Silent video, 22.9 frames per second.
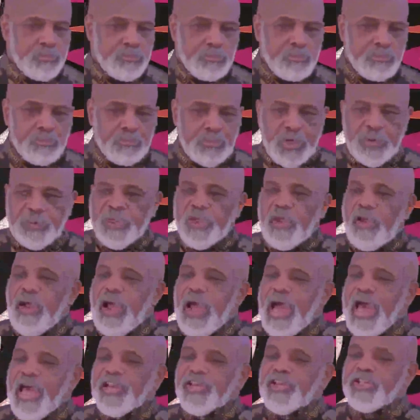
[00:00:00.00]
Maybe
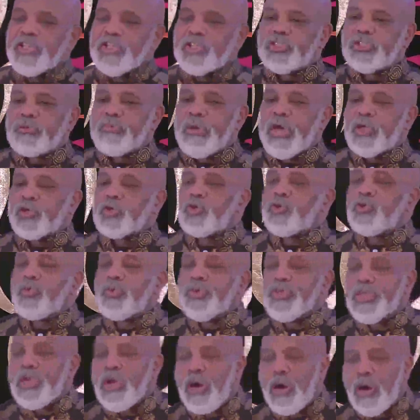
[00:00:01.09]
our ideas about who
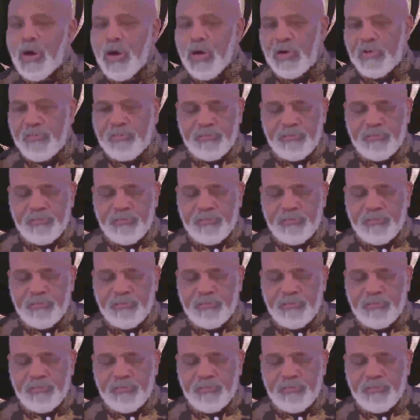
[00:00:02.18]
we are